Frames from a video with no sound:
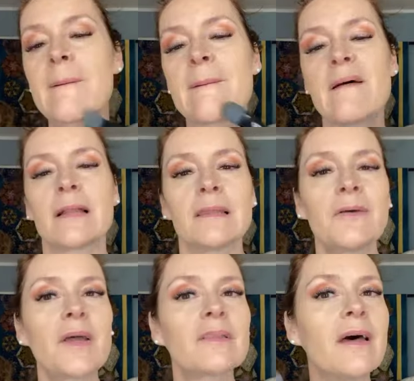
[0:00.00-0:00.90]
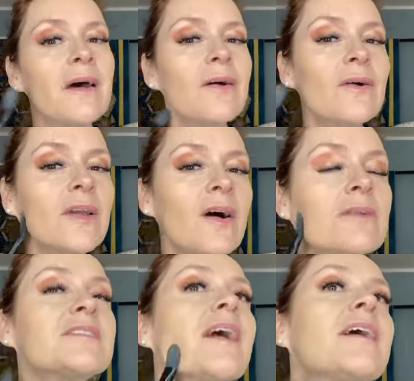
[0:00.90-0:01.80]
Hello, hello, y'all.
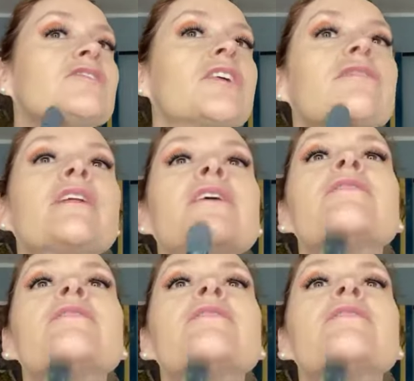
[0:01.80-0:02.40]
Say hey, share the video.